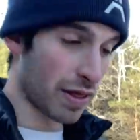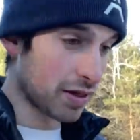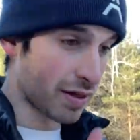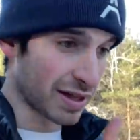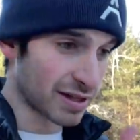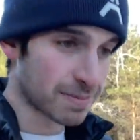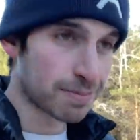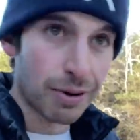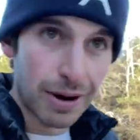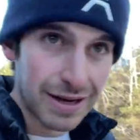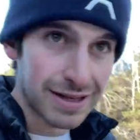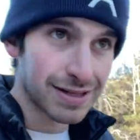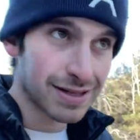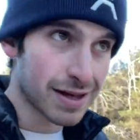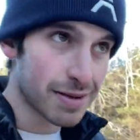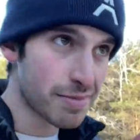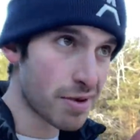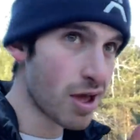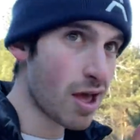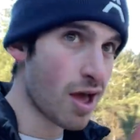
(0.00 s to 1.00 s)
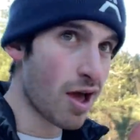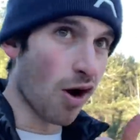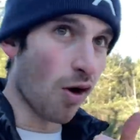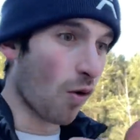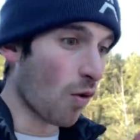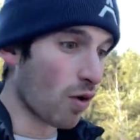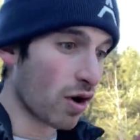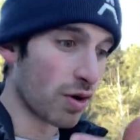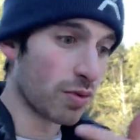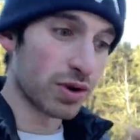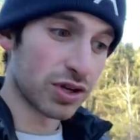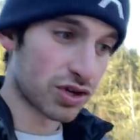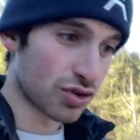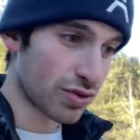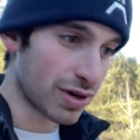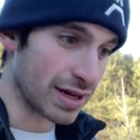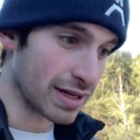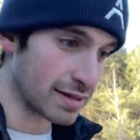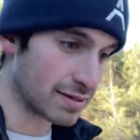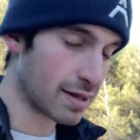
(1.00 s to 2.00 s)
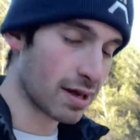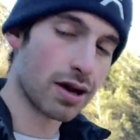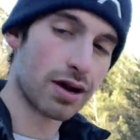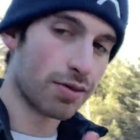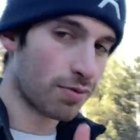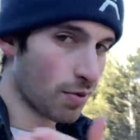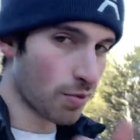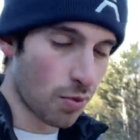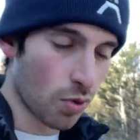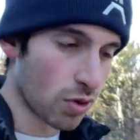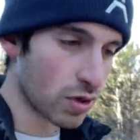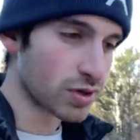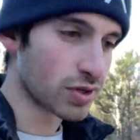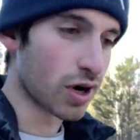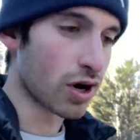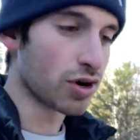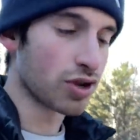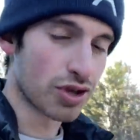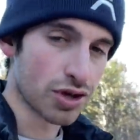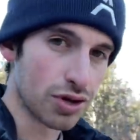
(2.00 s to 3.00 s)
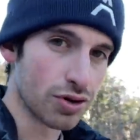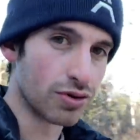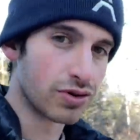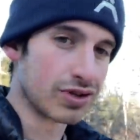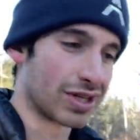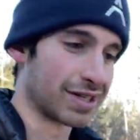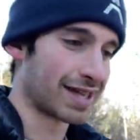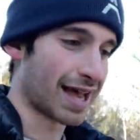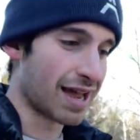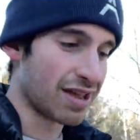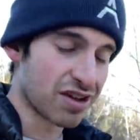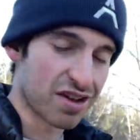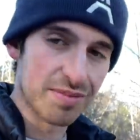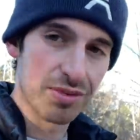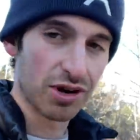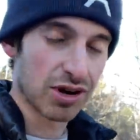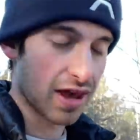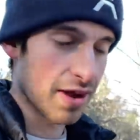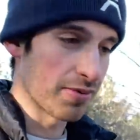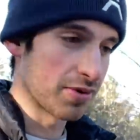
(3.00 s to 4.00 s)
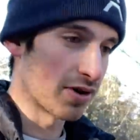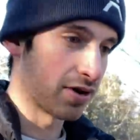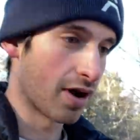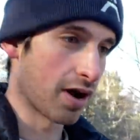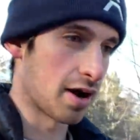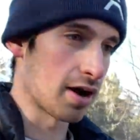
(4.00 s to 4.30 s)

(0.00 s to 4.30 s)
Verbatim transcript: that's praising them or with treats. Rewards are huge. It's how you communicate with your dog.